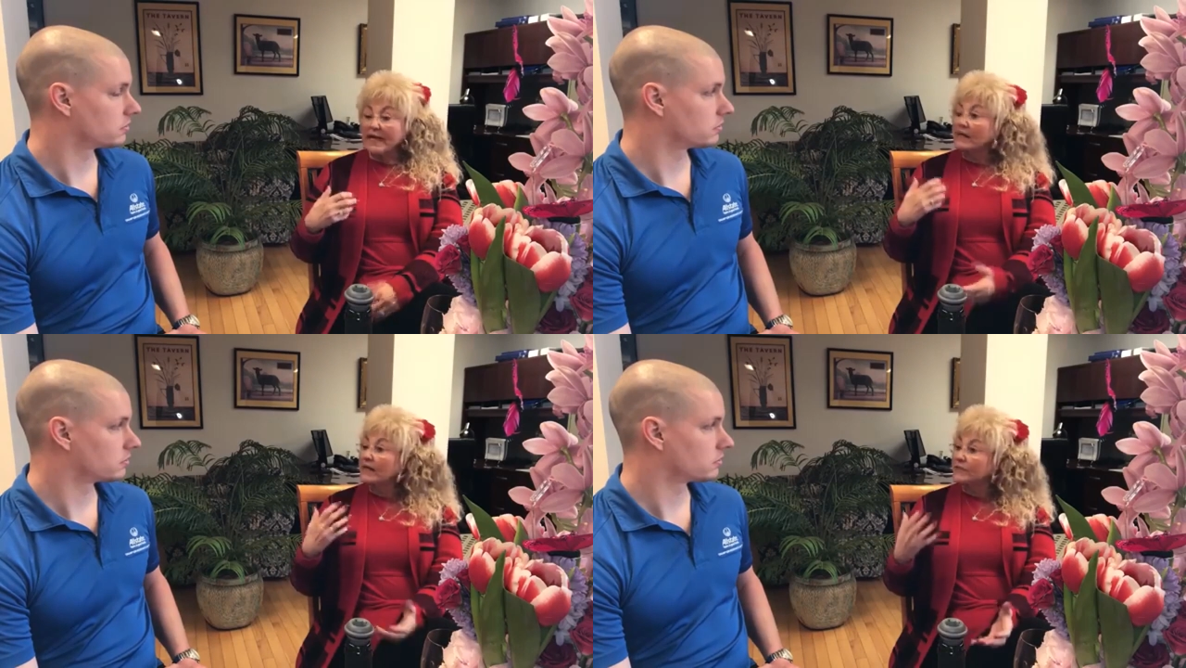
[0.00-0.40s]

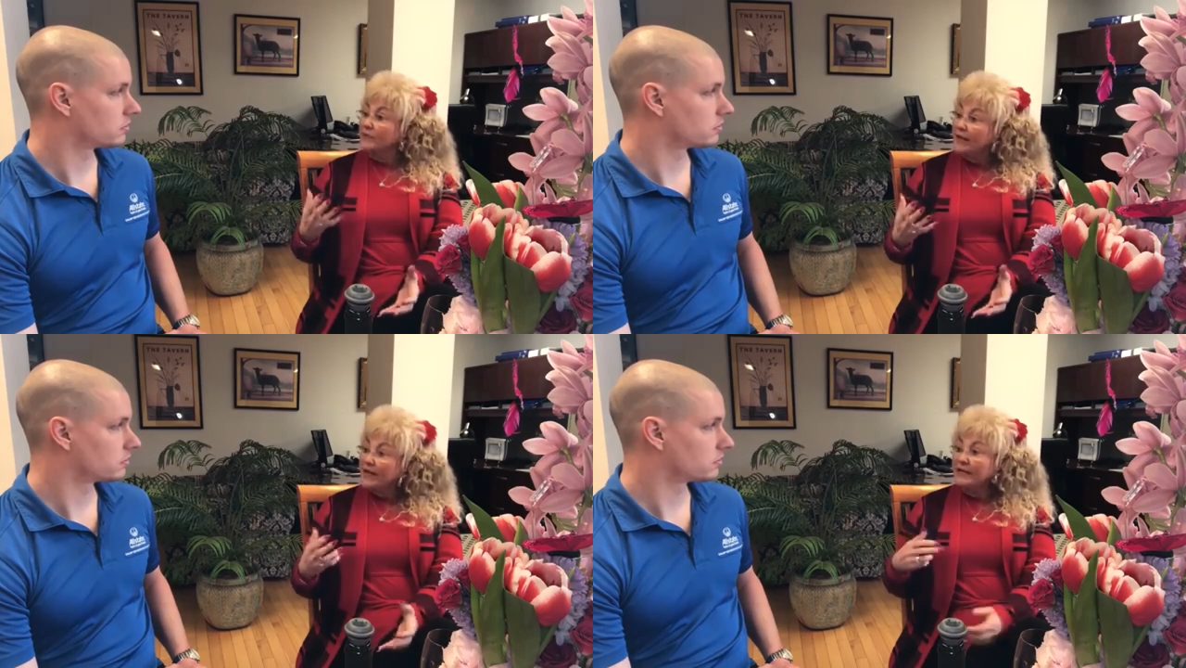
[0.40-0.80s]
Speaker 1: analyze
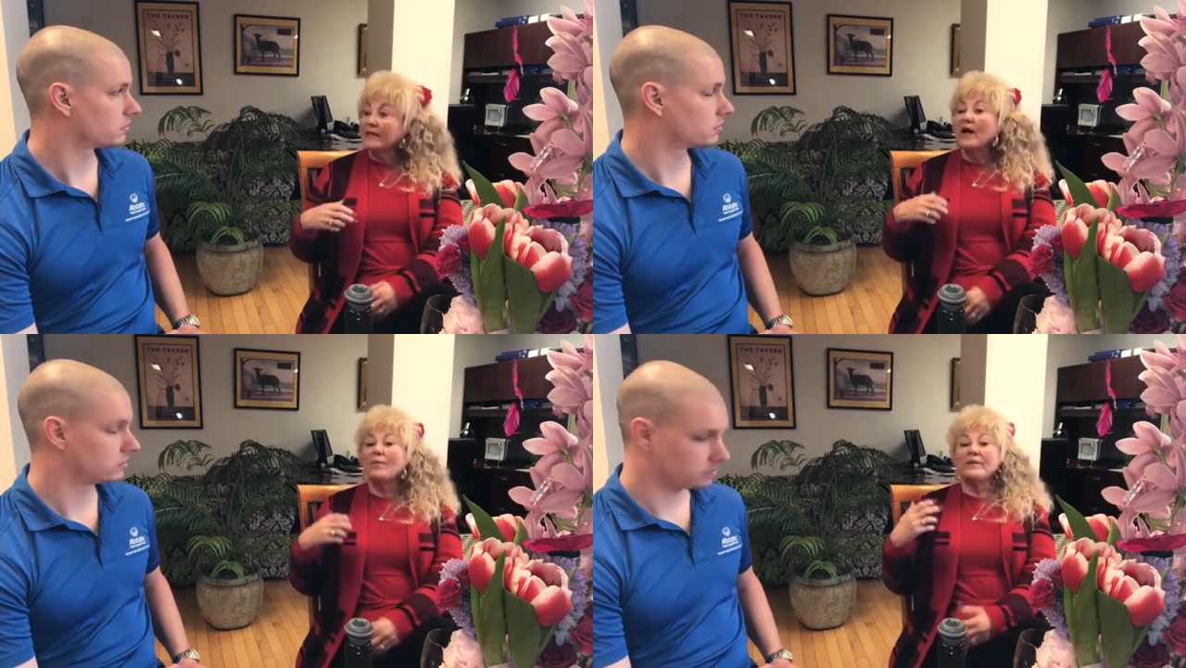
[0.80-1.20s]

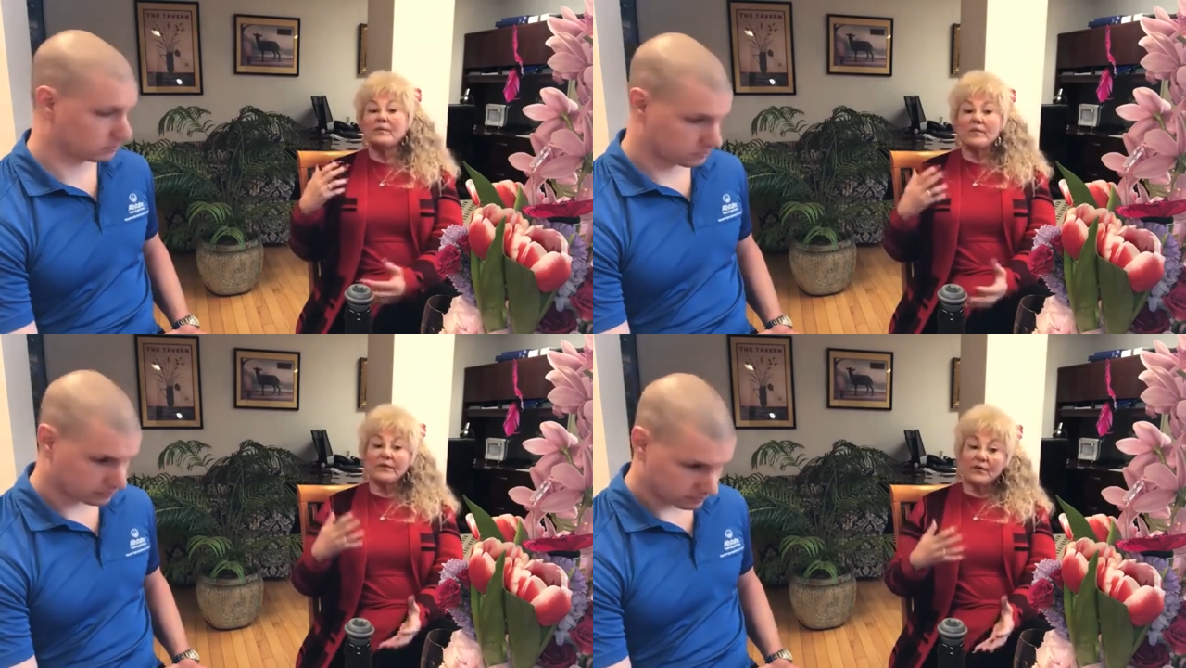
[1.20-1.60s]
credit, help
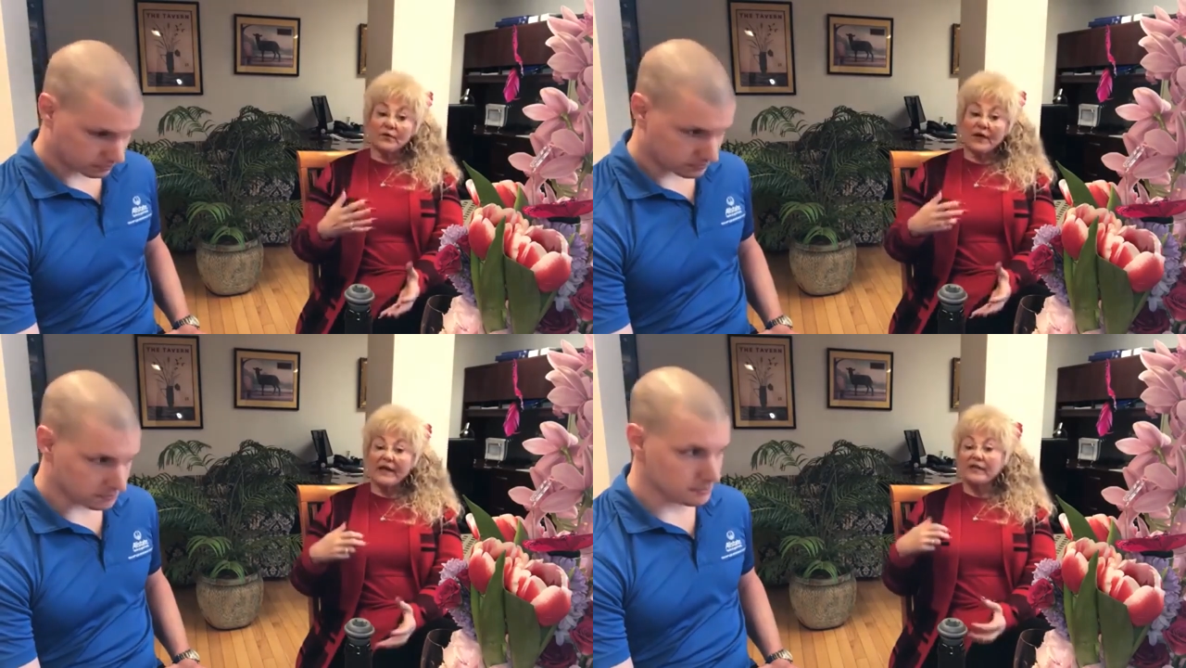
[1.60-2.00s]
people with their
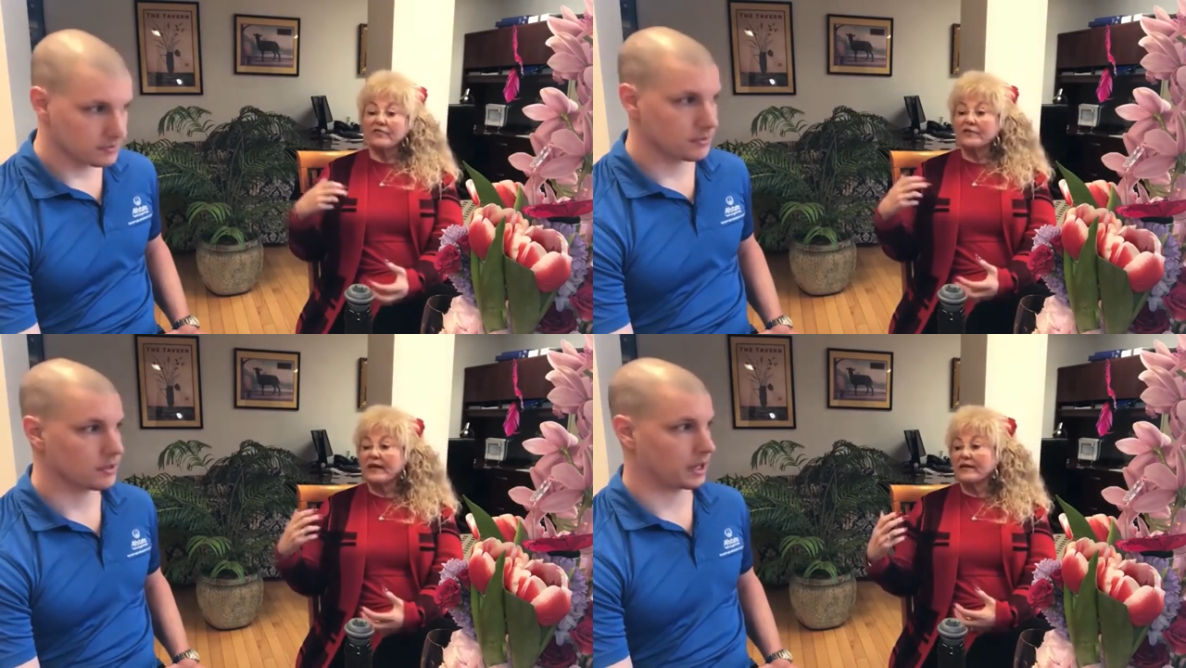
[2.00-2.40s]

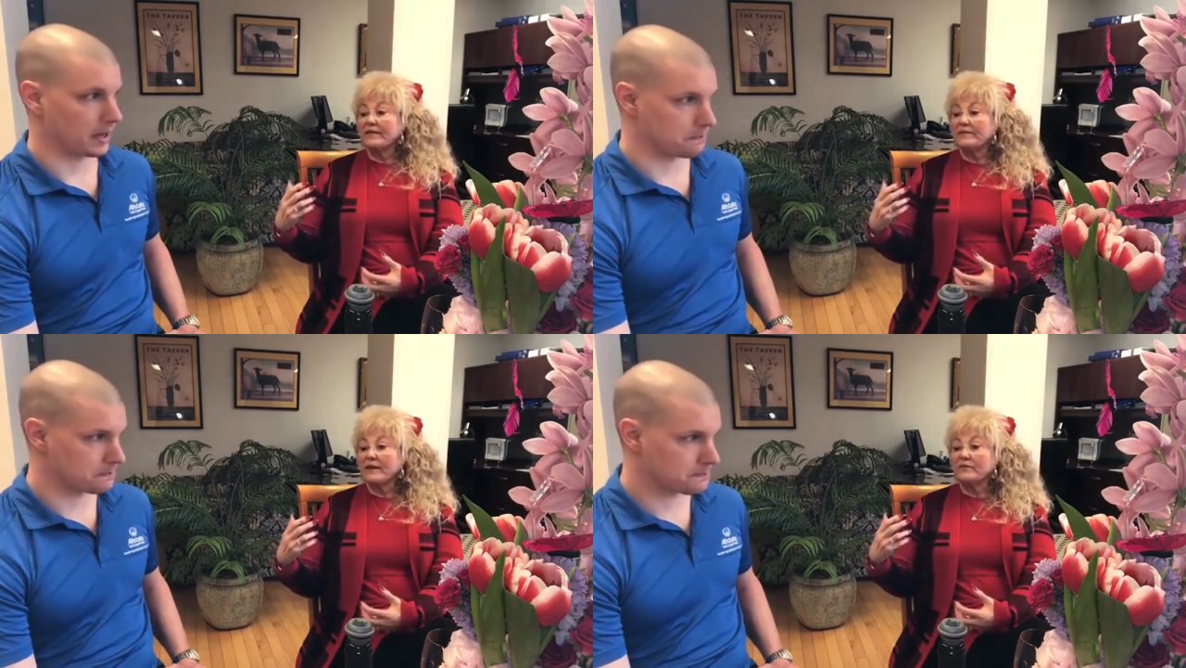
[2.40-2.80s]
credit, try to get yep.